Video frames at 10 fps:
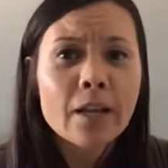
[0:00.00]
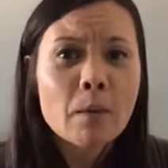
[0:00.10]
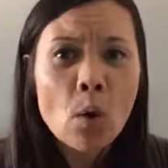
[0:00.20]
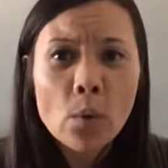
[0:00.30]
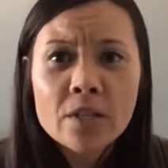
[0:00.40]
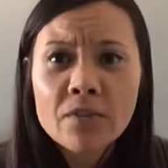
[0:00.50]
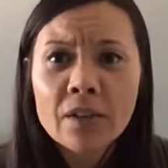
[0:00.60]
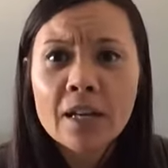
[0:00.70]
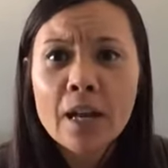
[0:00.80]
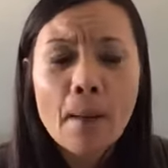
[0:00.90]
Like I'm always
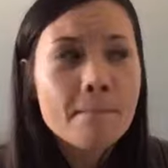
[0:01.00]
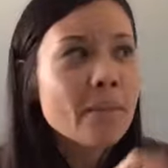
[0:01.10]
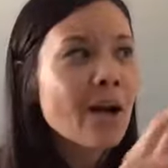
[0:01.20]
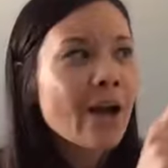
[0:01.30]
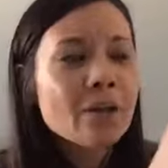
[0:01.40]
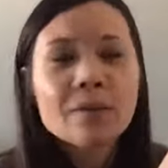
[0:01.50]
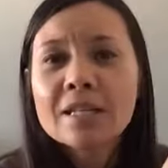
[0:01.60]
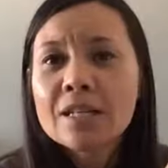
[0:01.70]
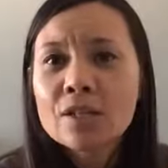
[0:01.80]
filling it up, but I only need